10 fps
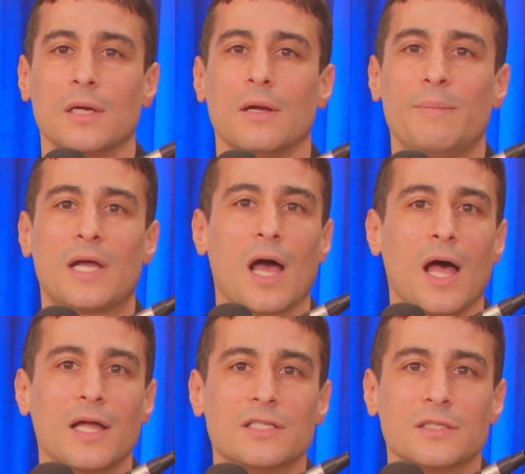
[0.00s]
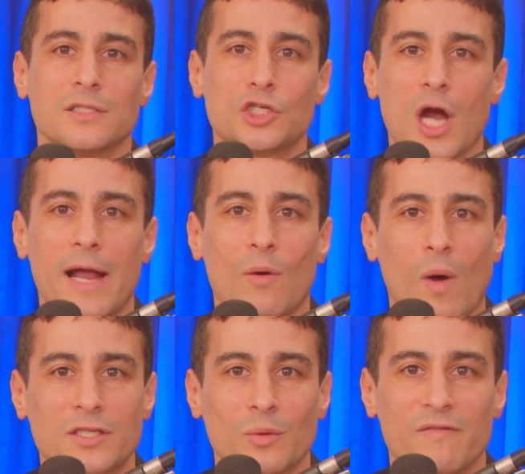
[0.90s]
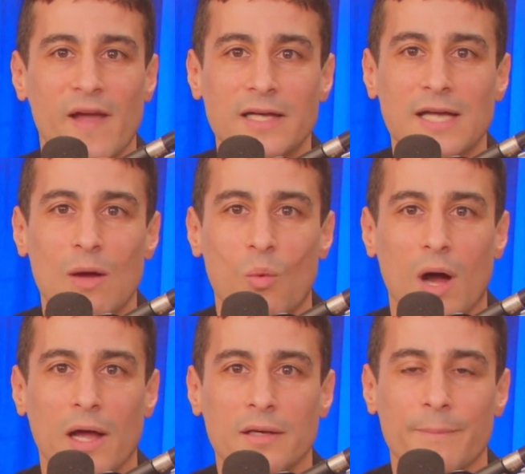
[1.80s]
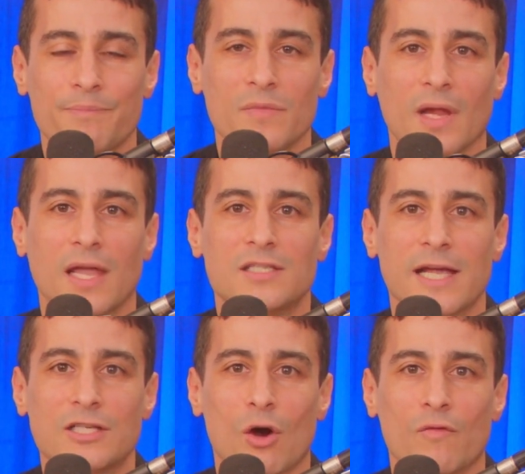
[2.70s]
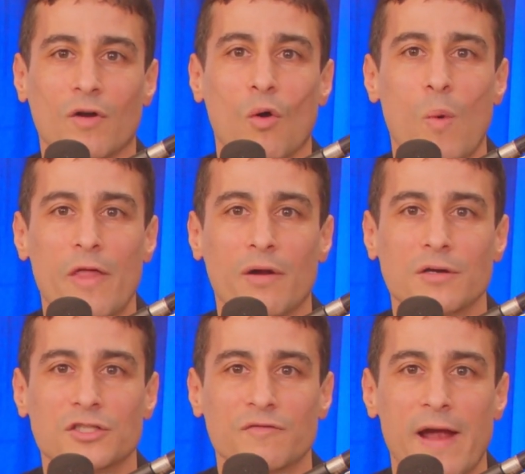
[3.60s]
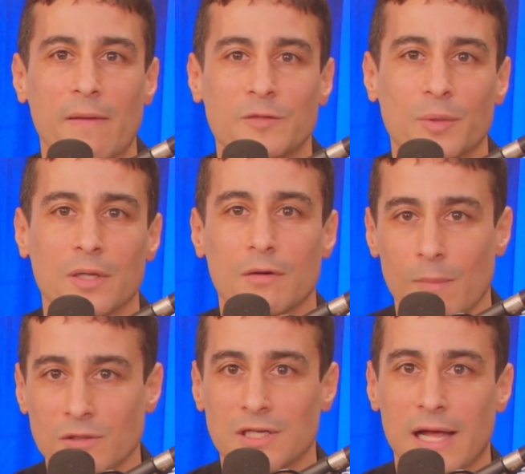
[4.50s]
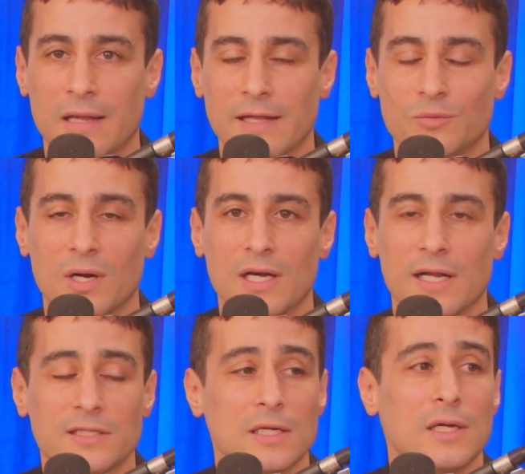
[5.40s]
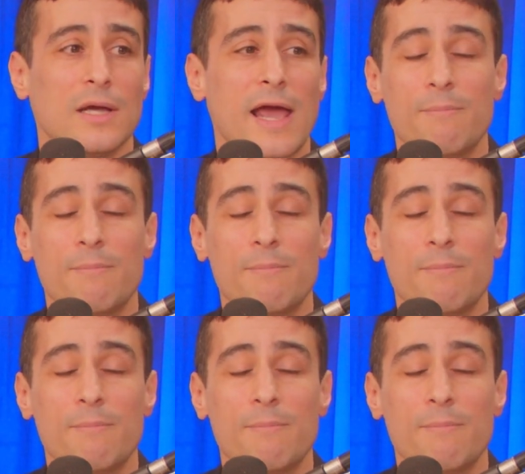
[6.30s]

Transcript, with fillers: because China wants to invade Taiwan, it sent over a weather surveillance balloon, most likely that's what it is, and